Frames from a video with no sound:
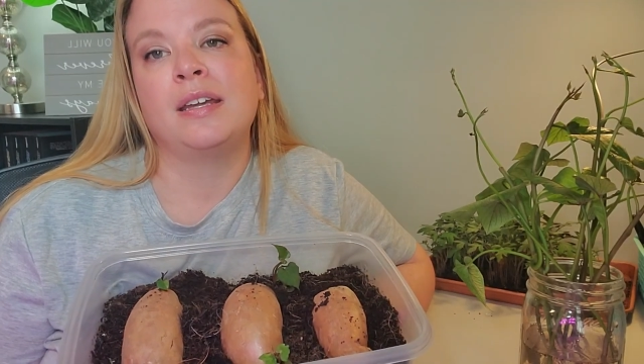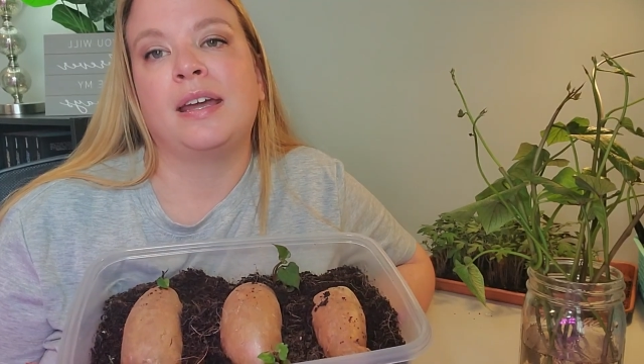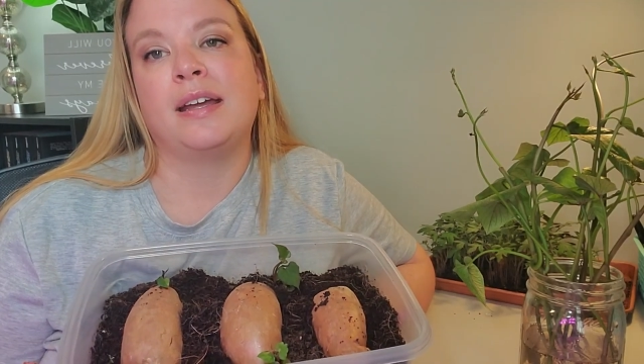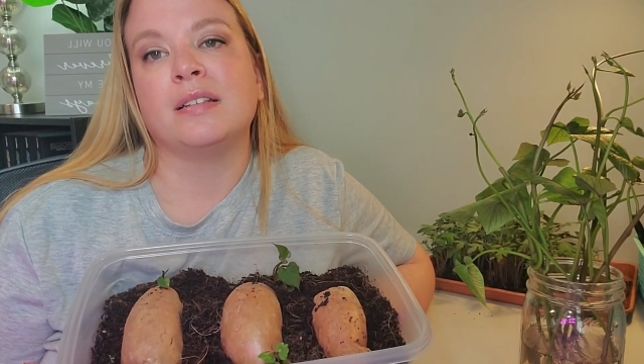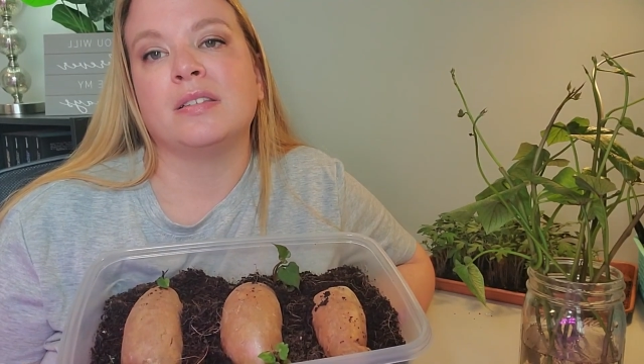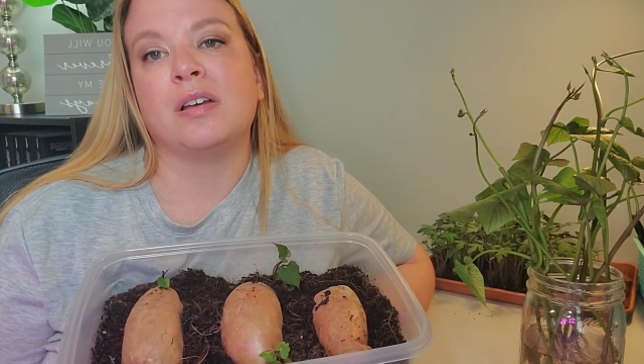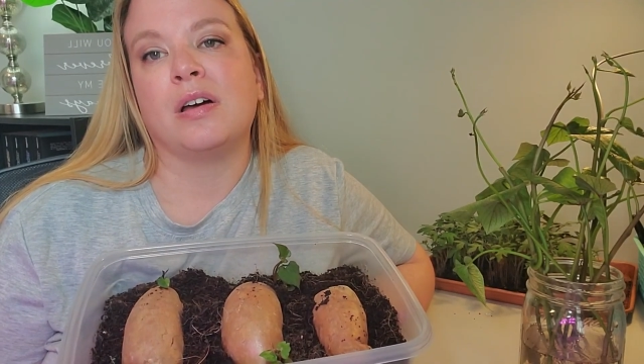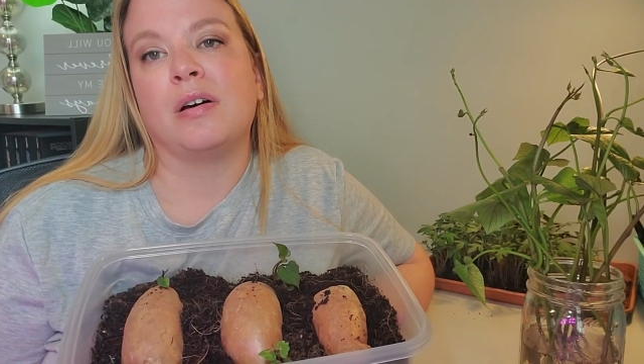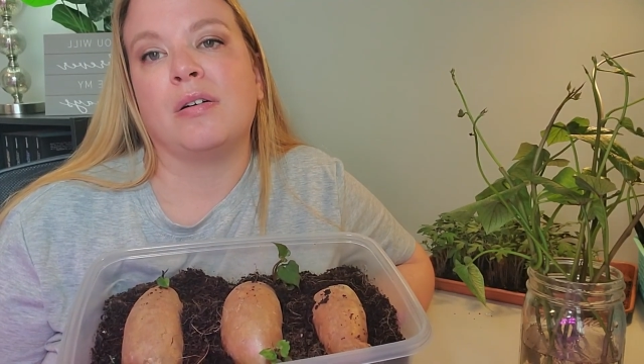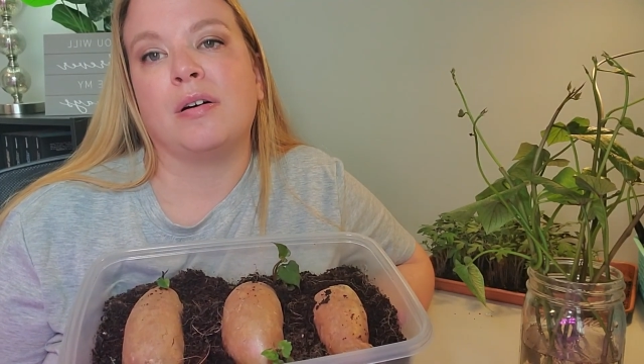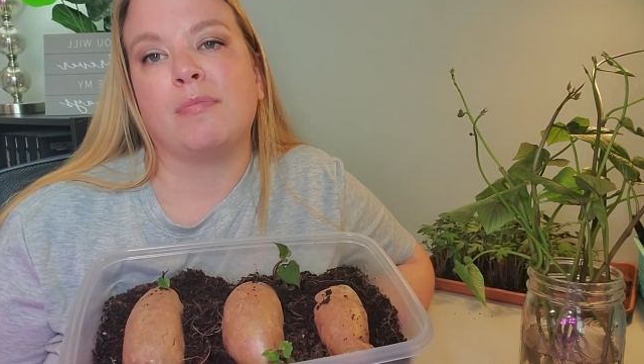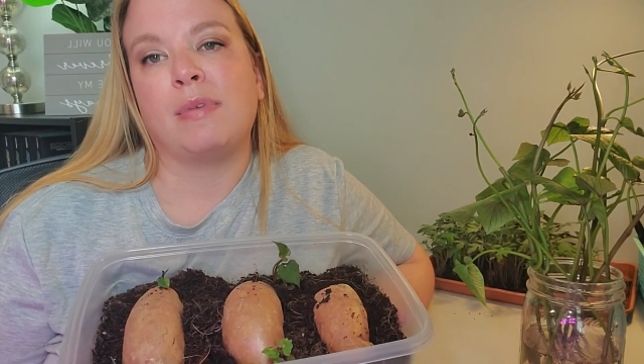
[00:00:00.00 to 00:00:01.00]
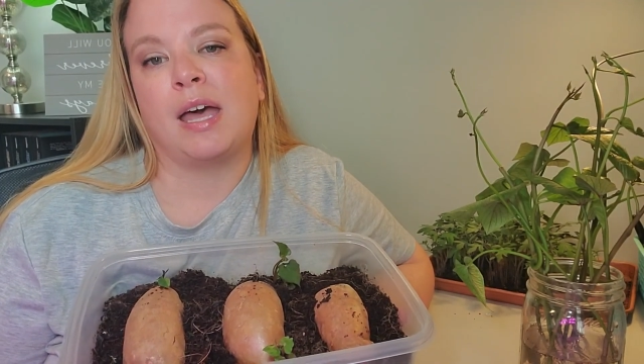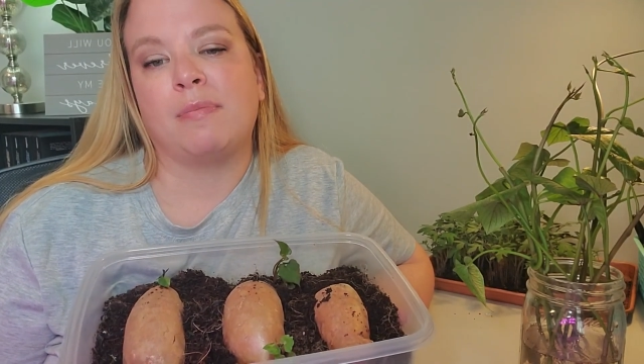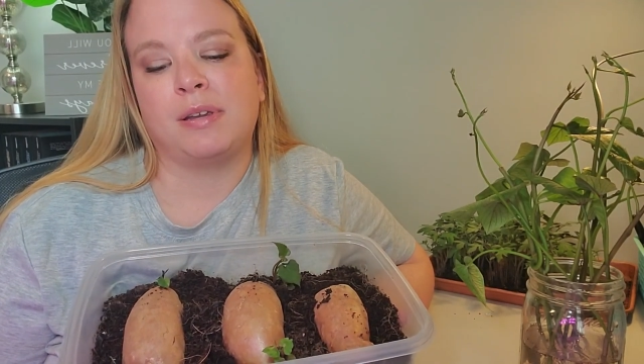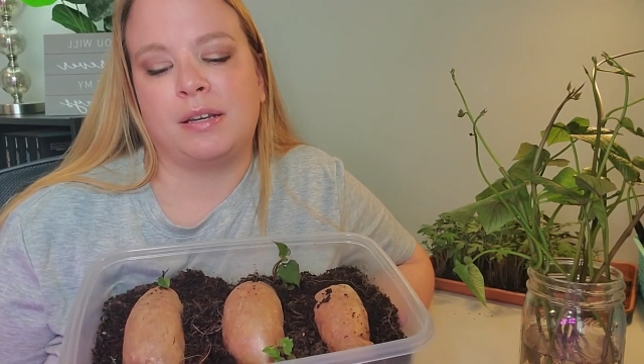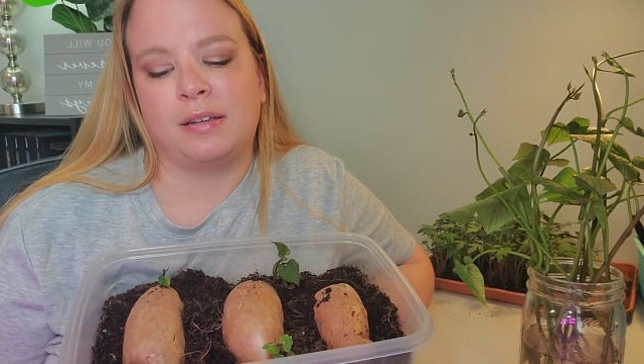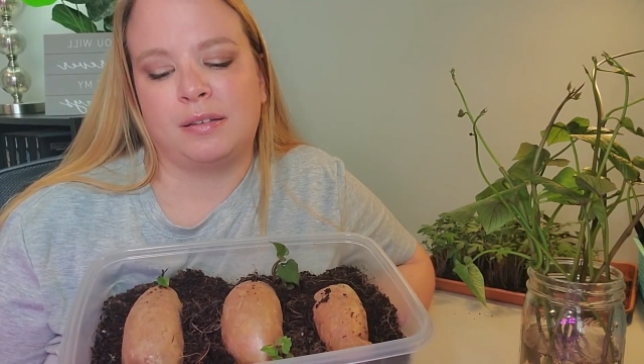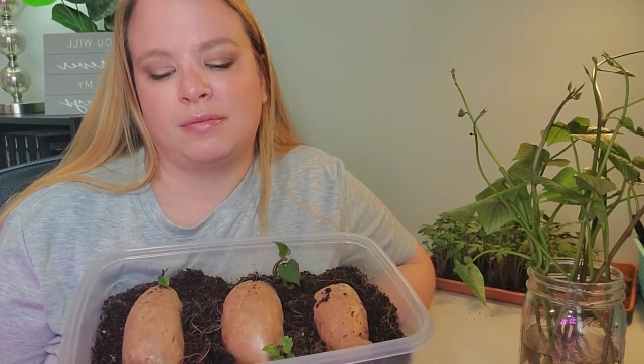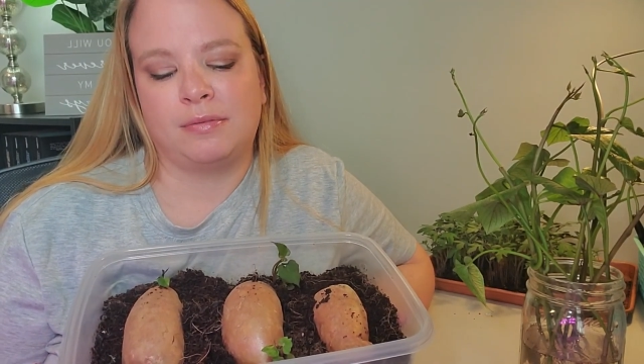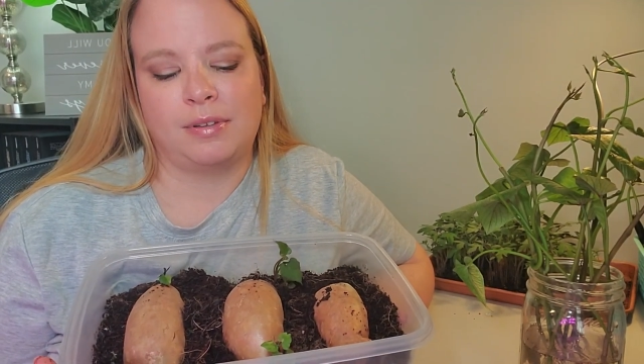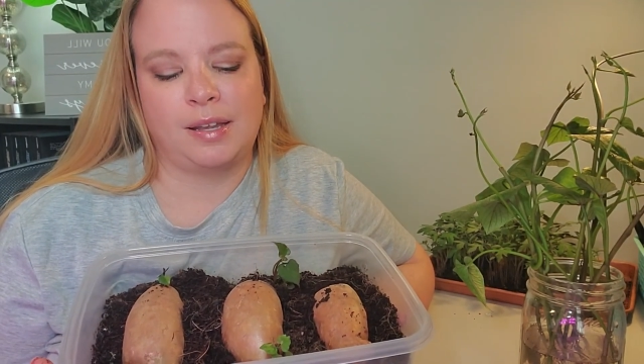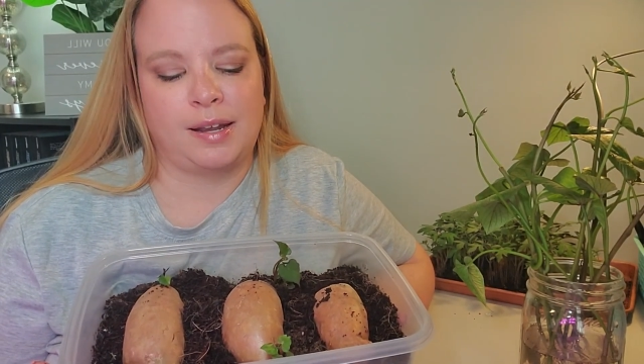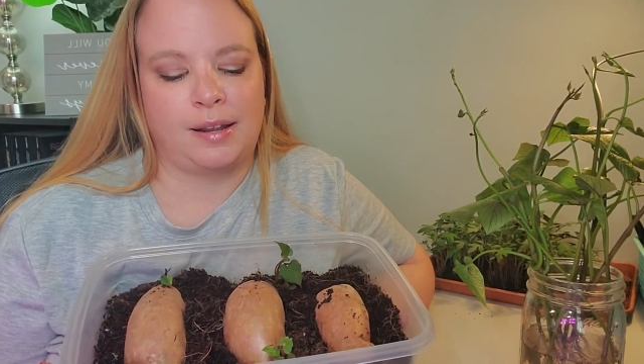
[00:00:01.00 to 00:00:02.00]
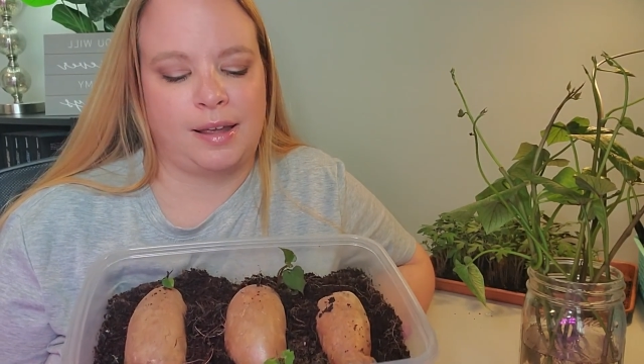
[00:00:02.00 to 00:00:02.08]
and so I'm happy to kind of